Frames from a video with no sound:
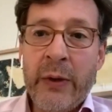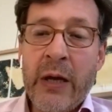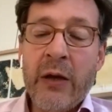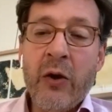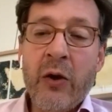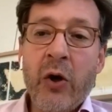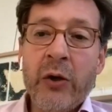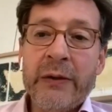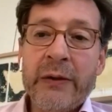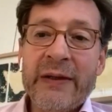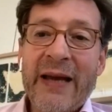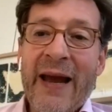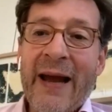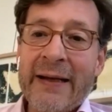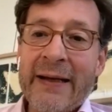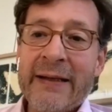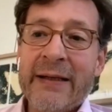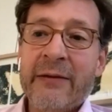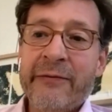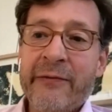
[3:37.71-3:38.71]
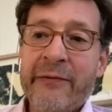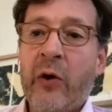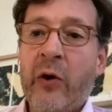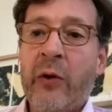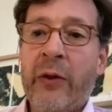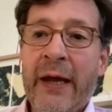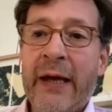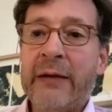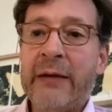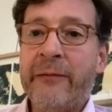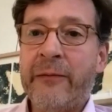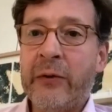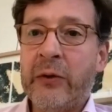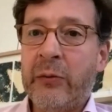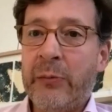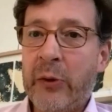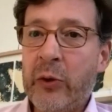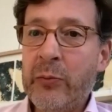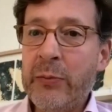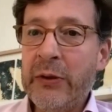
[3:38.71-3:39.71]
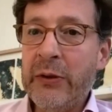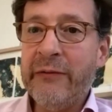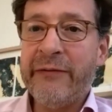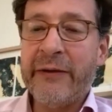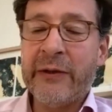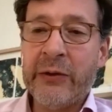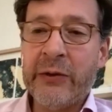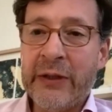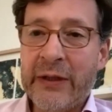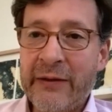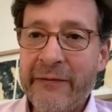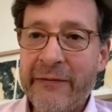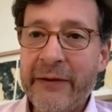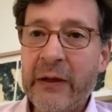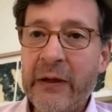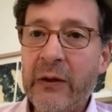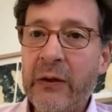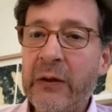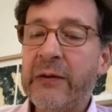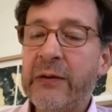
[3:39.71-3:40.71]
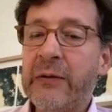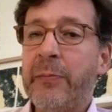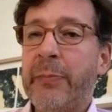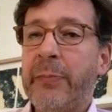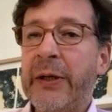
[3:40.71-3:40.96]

not active on that for the moment, very difficult,